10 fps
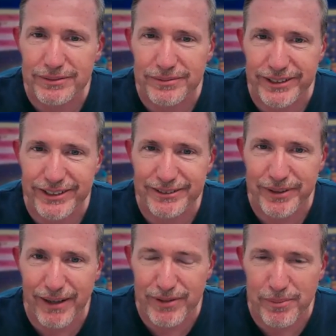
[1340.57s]
We
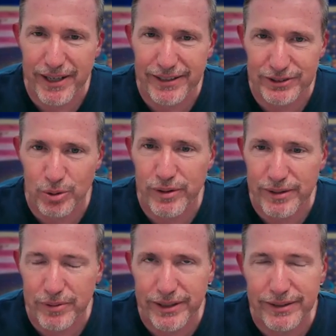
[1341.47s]
have to make sure
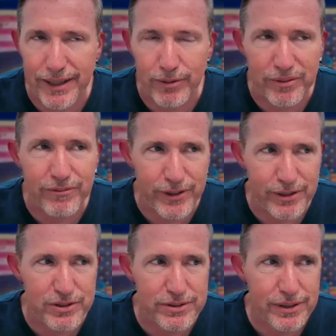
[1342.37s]
that everyone
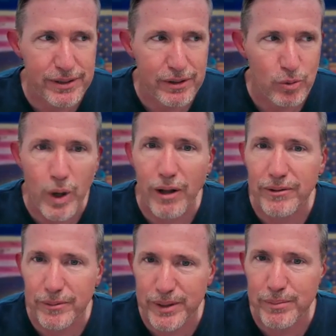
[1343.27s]
feels
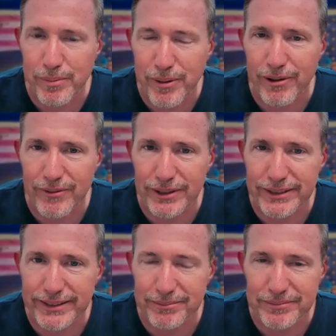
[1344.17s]
welcome to be part of our team.